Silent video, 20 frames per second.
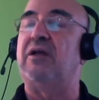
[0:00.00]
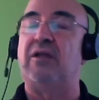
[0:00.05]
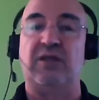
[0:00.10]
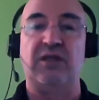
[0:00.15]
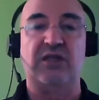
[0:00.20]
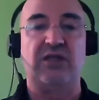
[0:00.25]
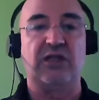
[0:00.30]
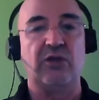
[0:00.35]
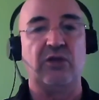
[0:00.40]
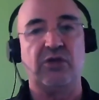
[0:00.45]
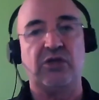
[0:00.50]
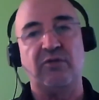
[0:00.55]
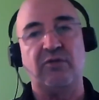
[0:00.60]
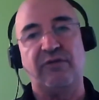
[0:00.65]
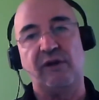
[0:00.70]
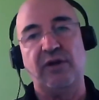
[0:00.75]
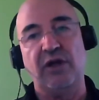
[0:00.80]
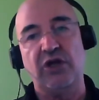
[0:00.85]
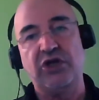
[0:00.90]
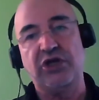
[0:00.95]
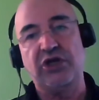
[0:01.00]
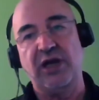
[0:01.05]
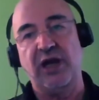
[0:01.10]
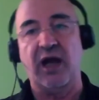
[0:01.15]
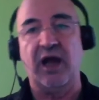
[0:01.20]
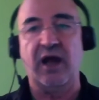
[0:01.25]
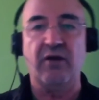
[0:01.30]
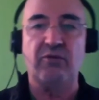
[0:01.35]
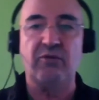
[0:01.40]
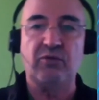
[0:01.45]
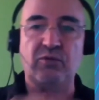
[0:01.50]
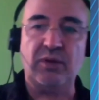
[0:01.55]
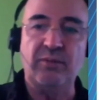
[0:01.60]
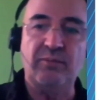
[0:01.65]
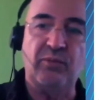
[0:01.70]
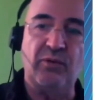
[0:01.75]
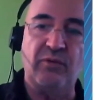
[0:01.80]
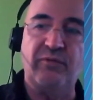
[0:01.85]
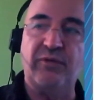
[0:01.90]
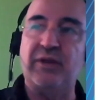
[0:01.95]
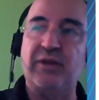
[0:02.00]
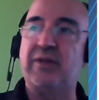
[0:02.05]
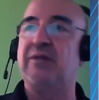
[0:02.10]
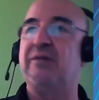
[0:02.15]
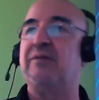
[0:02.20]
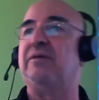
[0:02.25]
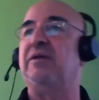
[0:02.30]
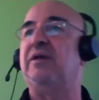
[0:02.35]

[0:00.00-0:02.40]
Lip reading: This loss of inertia, how to improve it,